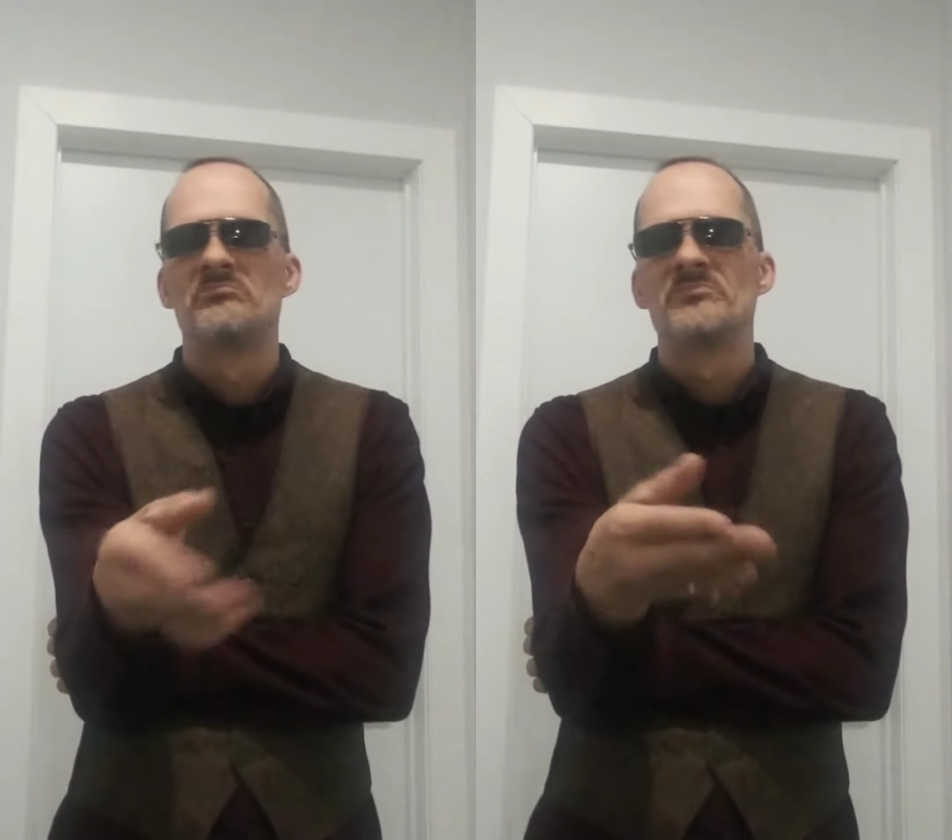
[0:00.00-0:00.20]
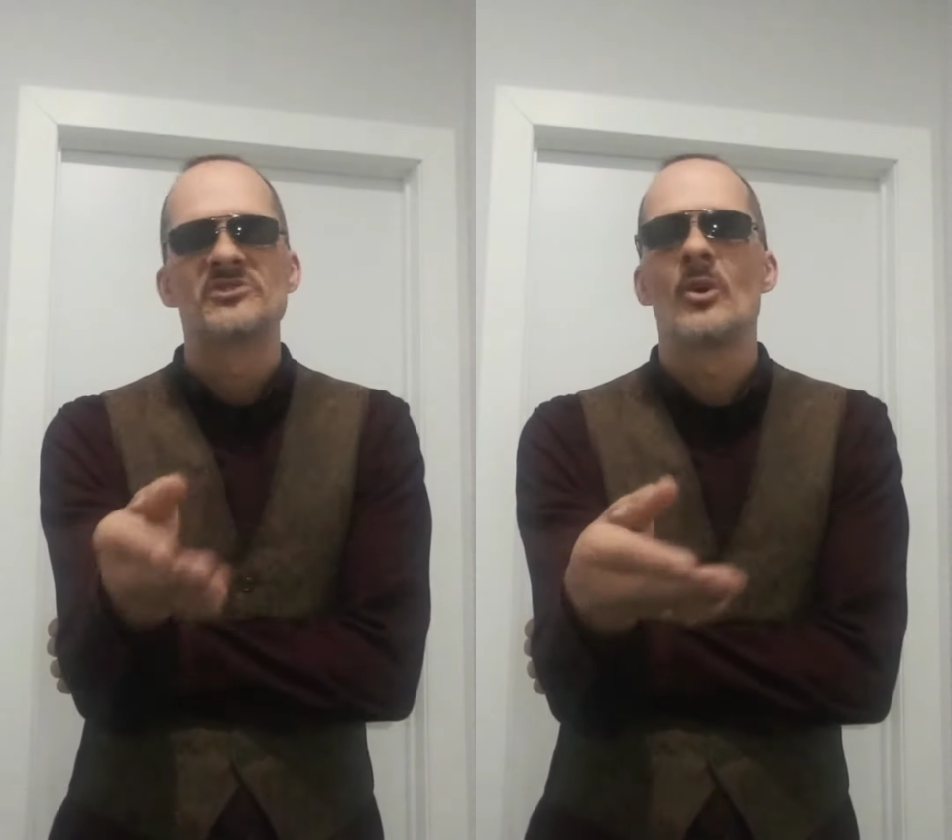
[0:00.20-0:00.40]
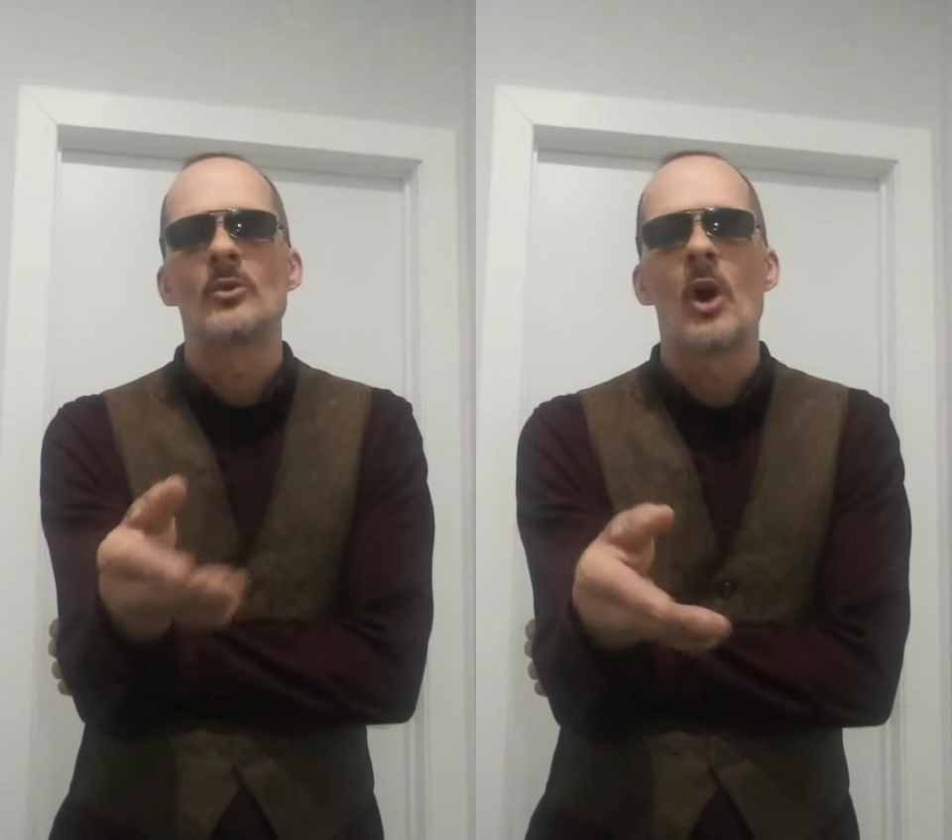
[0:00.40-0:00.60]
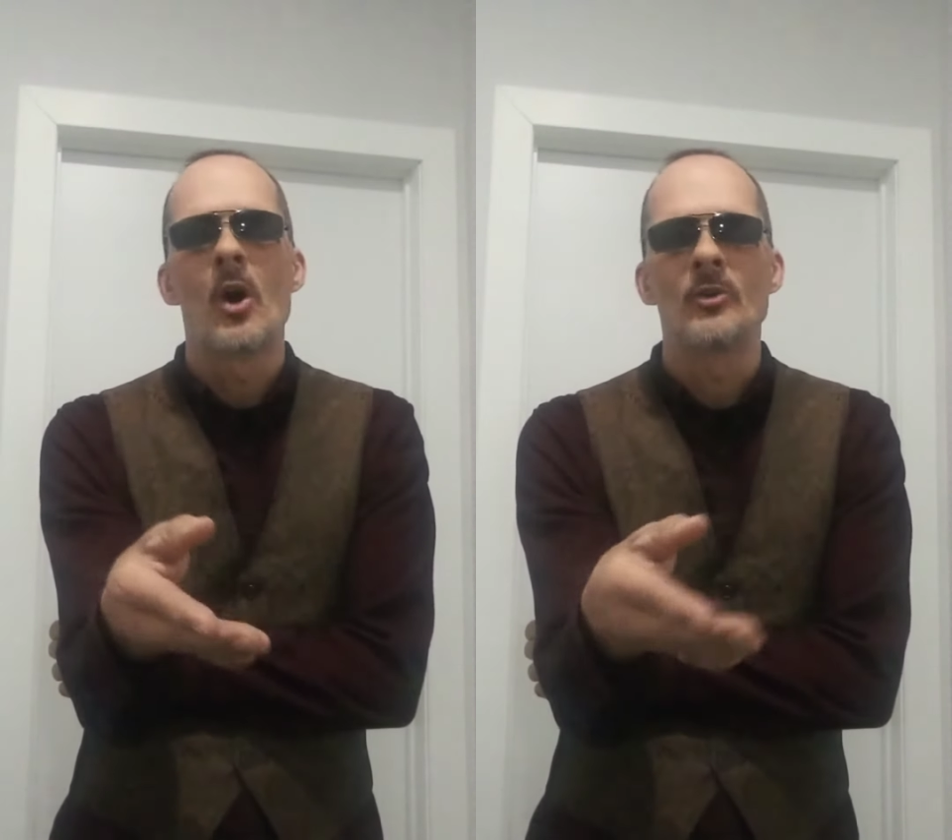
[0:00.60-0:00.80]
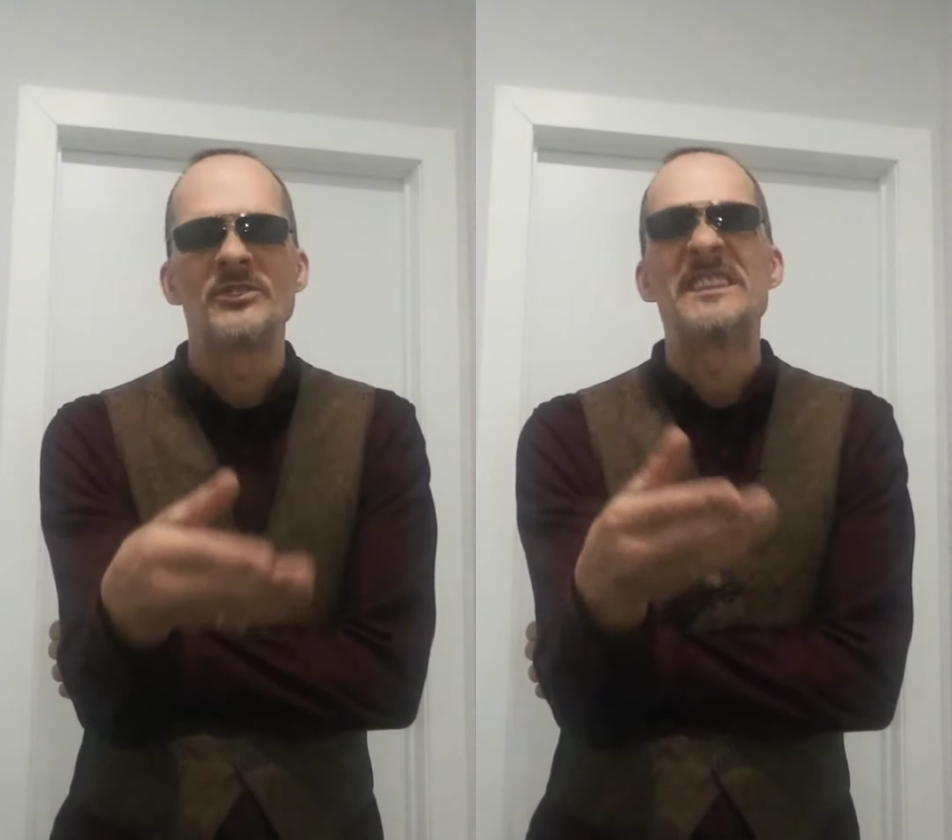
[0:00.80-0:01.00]

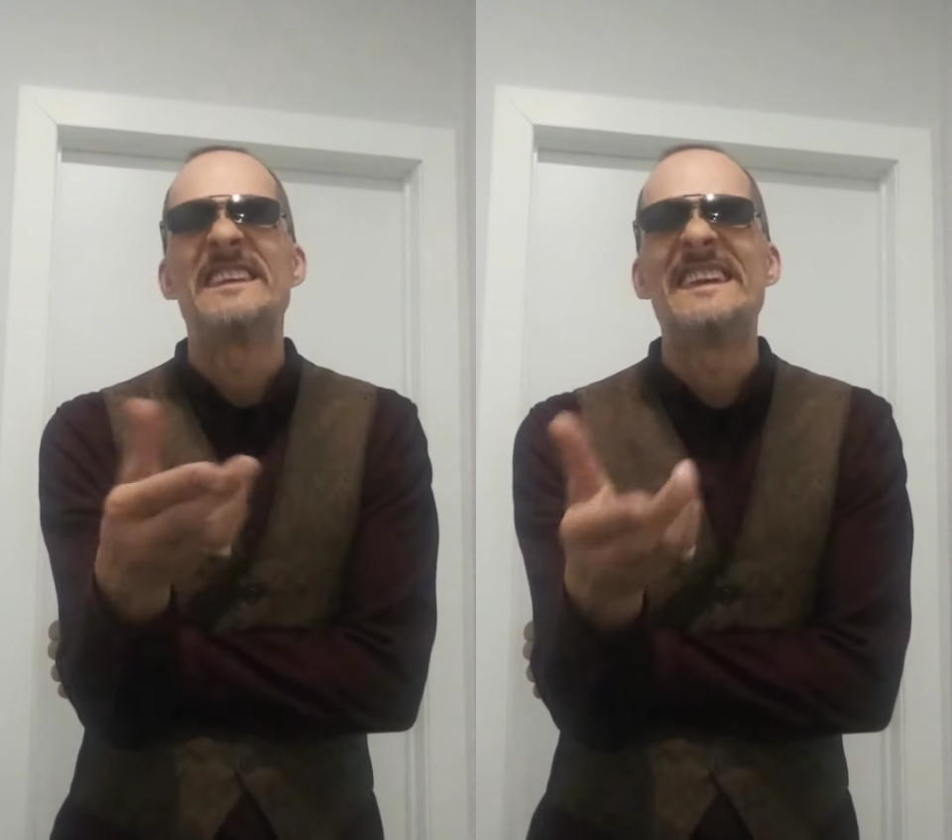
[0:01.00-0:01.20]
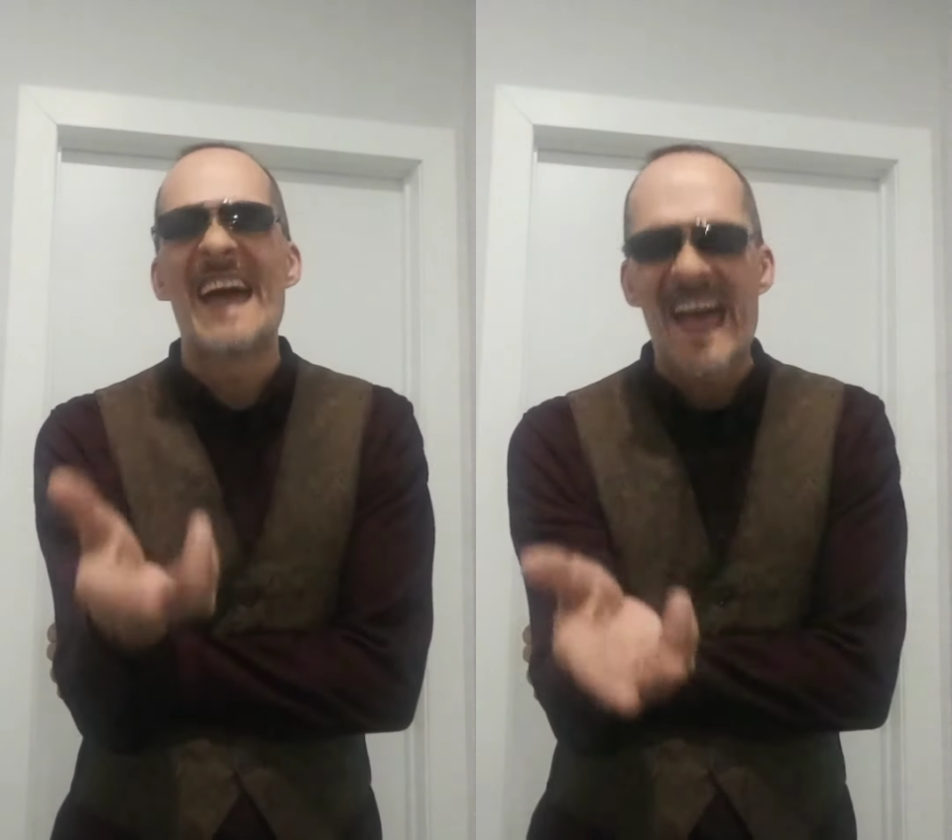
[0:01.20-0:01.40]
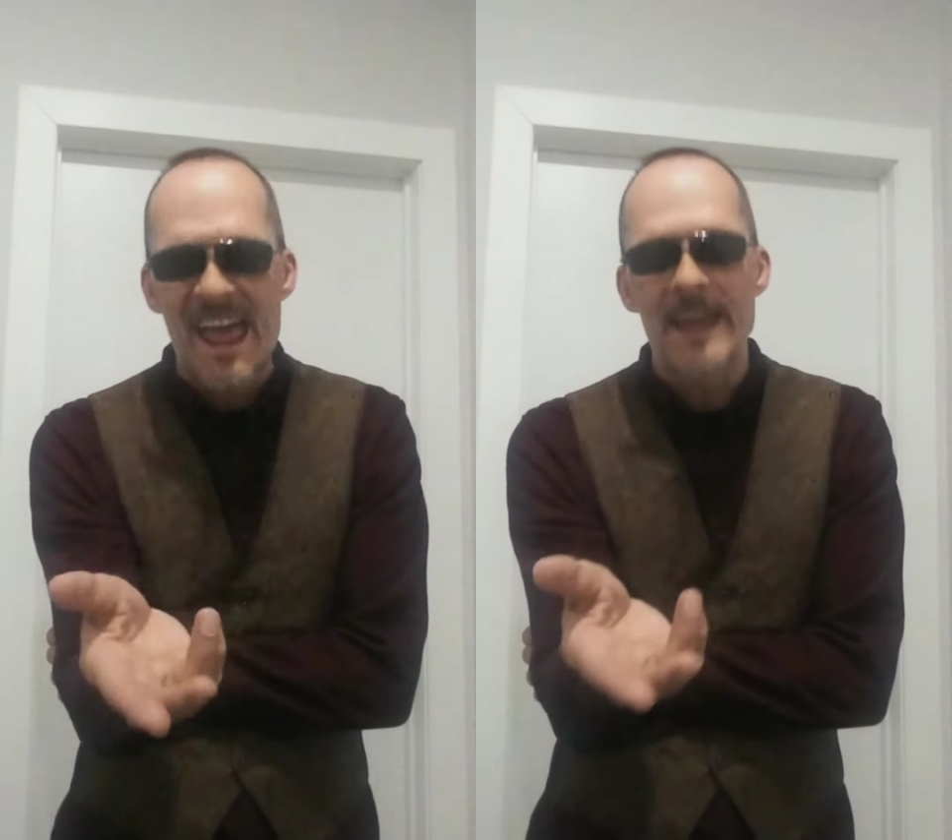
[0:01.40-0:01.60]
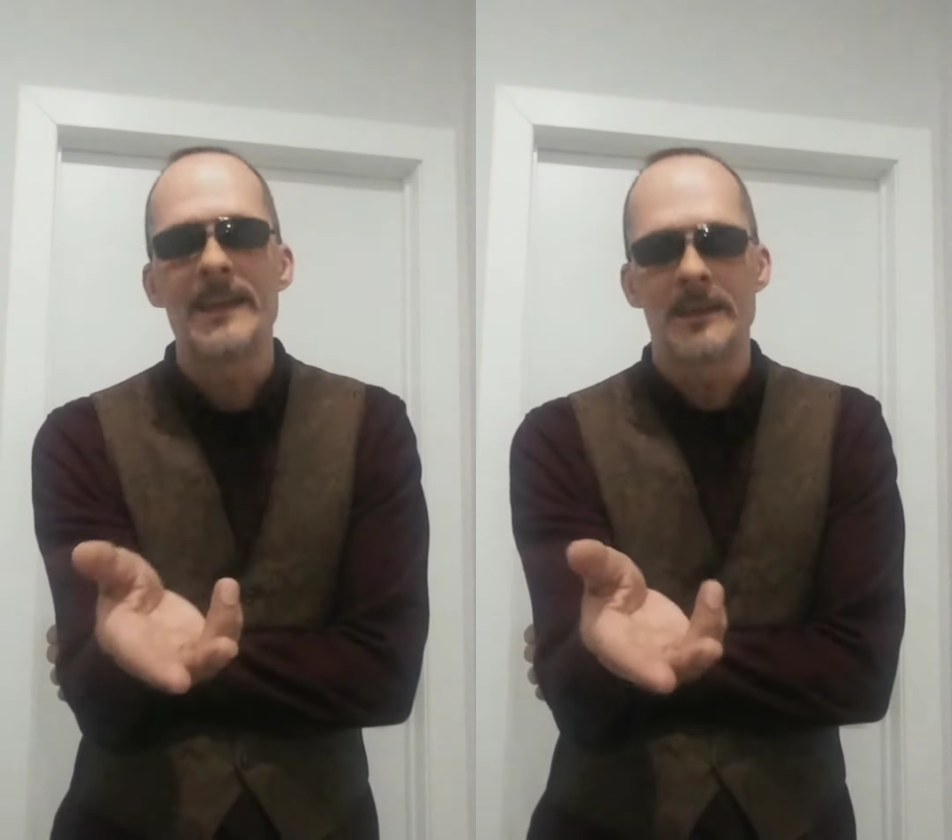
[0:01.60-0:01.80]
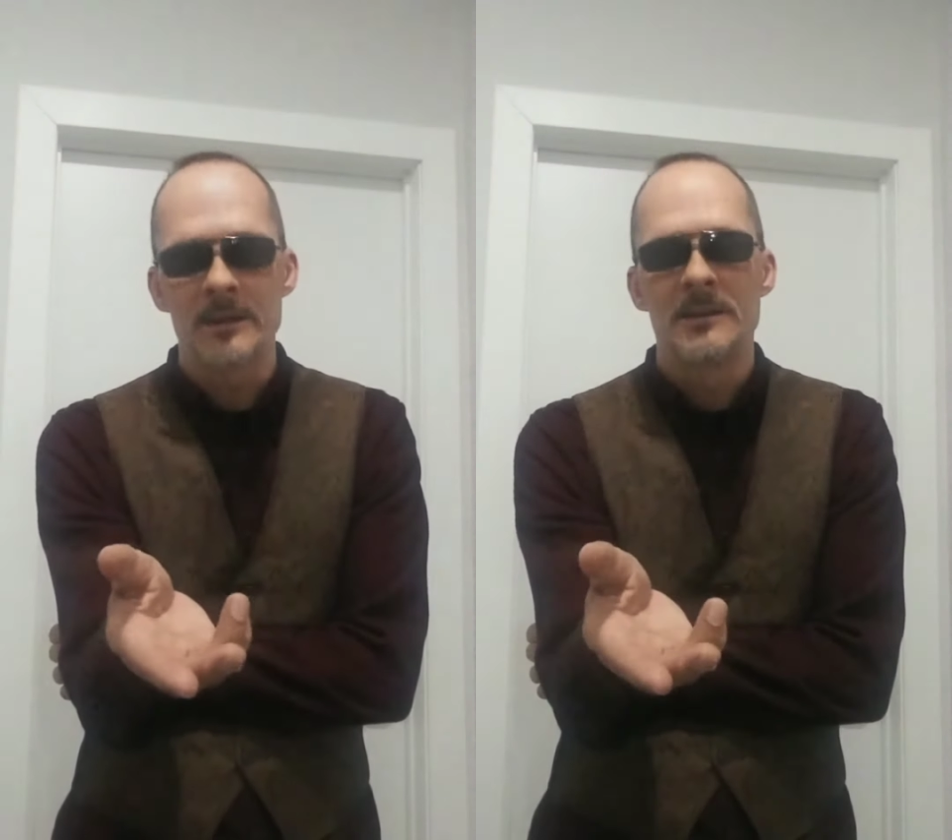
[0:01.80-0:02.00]
so-called
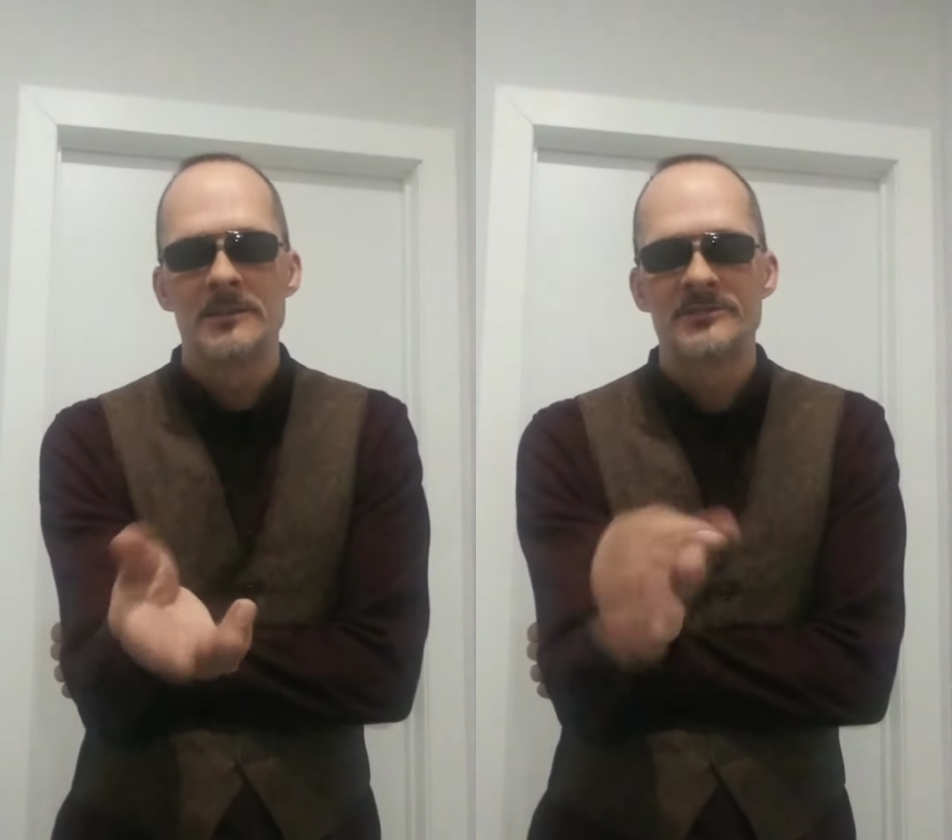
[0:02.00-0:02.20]
gag